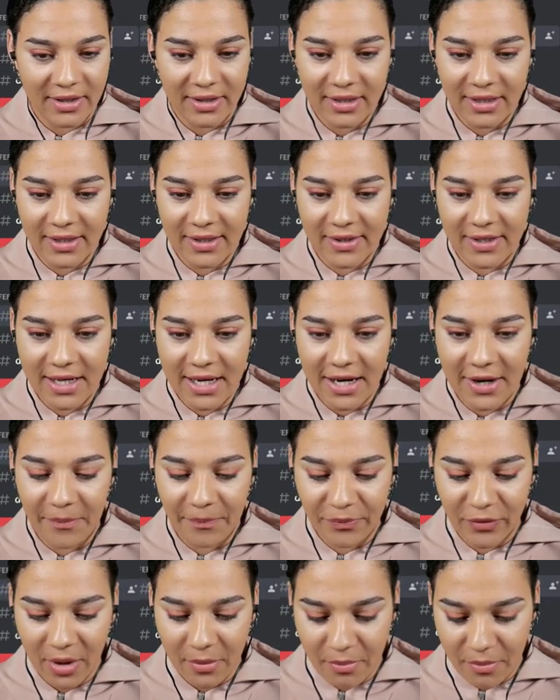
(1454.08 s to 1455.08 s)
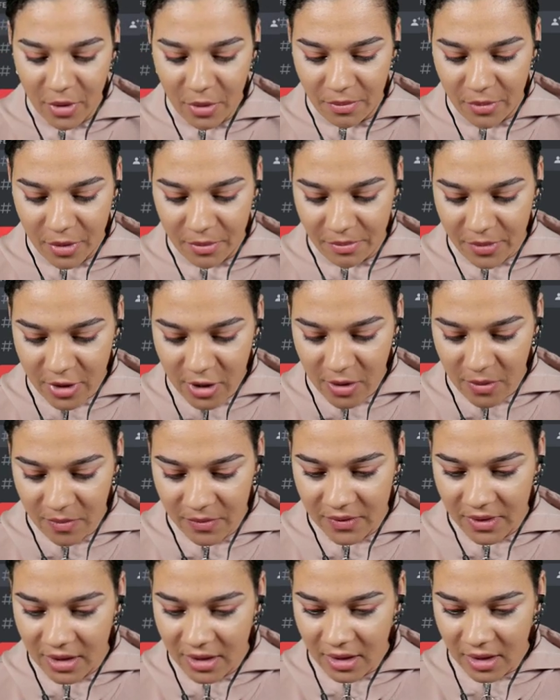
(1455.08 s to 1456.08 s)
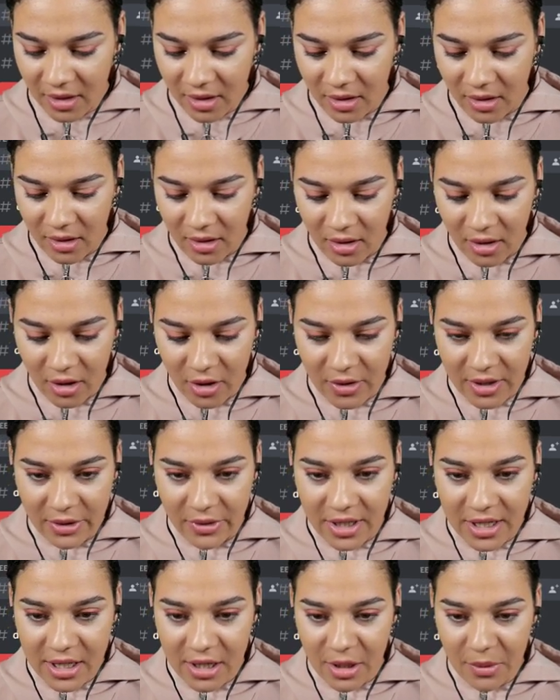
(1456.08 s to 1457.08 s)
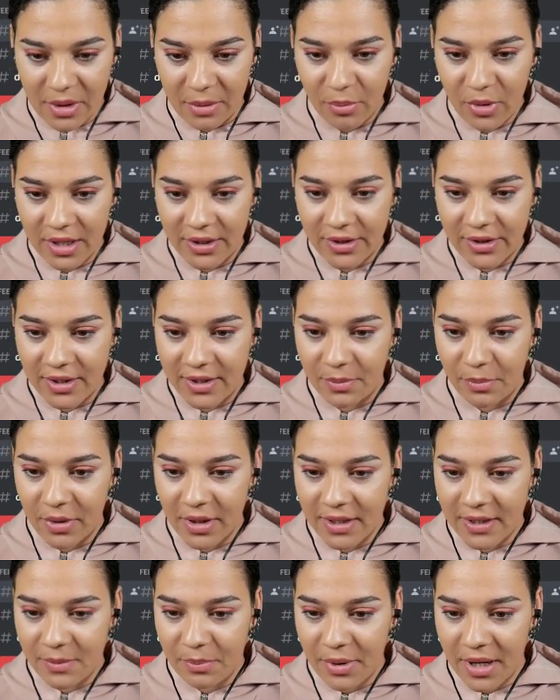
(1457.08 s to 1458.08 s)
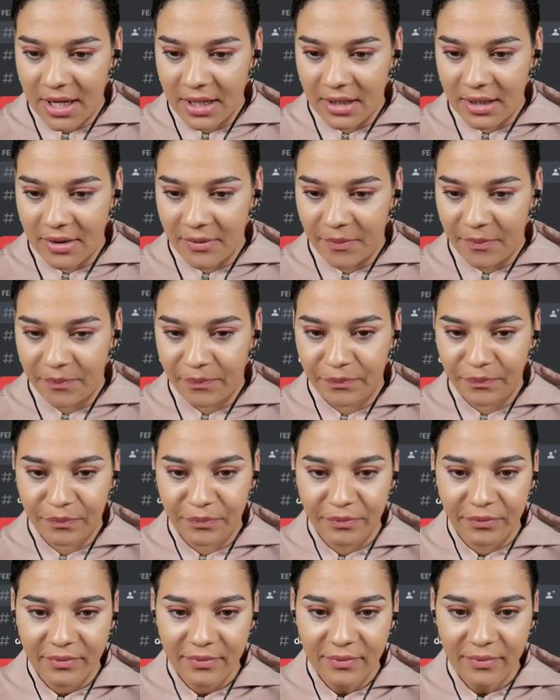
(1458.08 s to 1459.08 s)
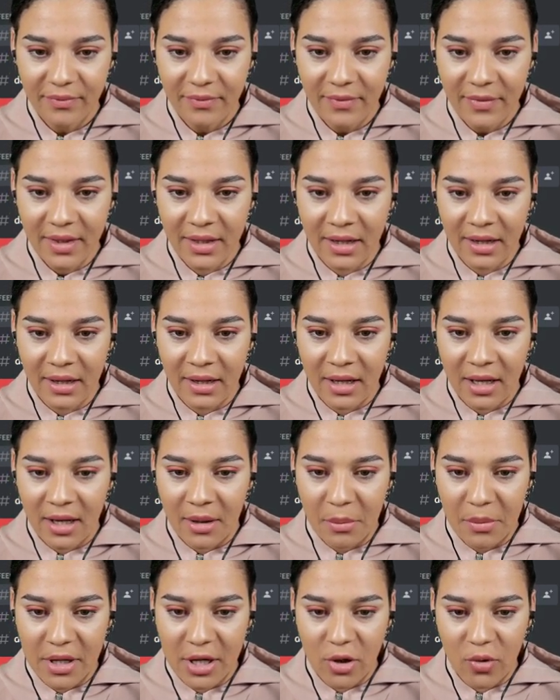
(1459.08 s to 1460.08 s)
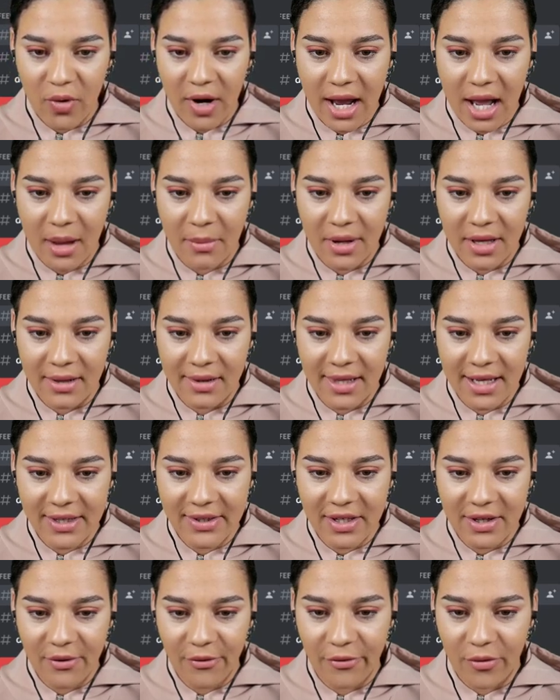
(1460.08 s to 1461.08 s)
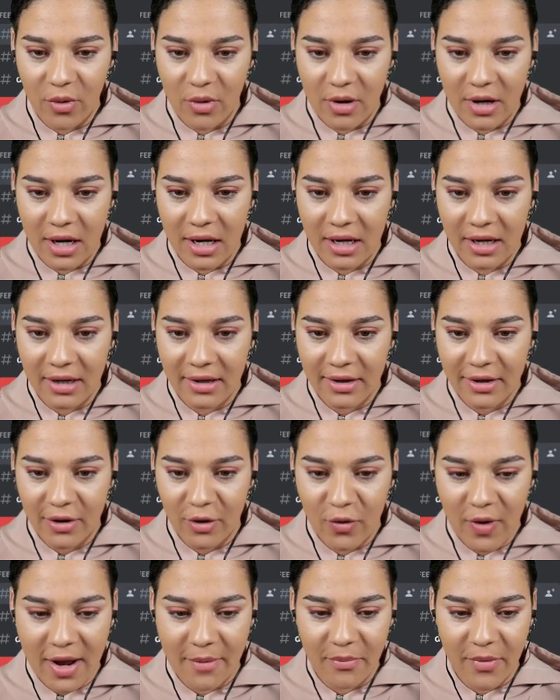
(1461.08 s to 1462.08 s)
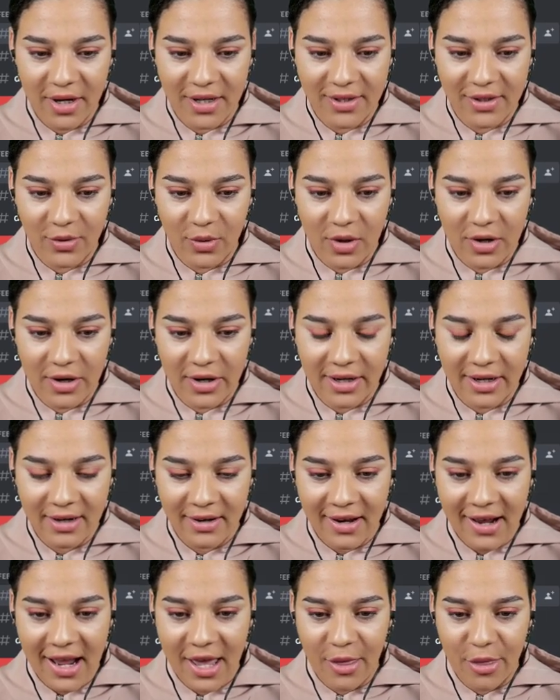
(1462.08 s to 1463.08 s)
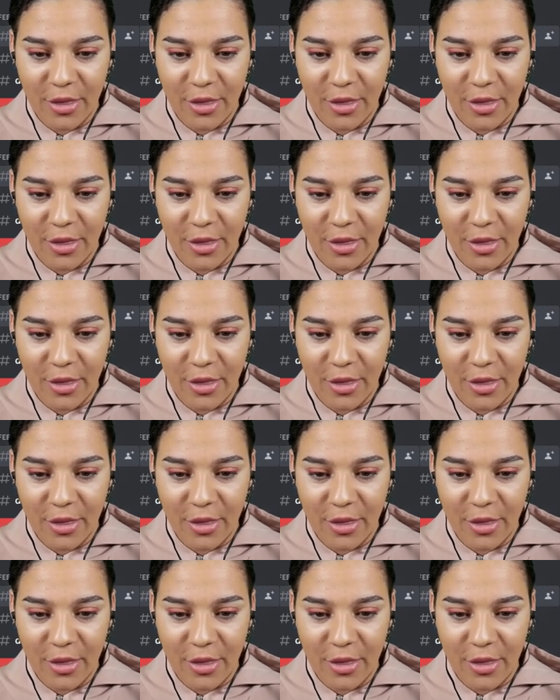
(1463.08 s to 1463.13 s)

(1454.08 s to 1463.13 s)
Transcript: Let's see. Boom, boom, boom. Go down here. I'm going to press this plus button. I'm going to grab lesson four, grab my sword, and